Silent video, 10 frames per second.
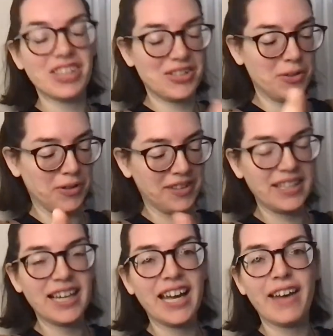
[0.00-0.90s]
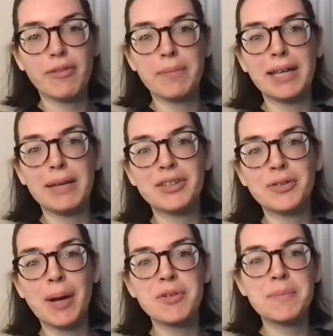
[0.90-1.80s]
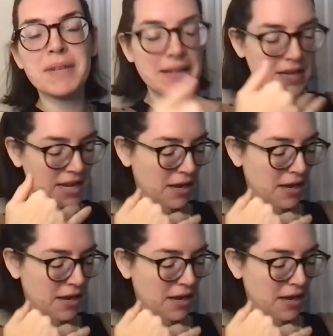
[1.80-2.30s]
As you can see, I have a baby strapped to me,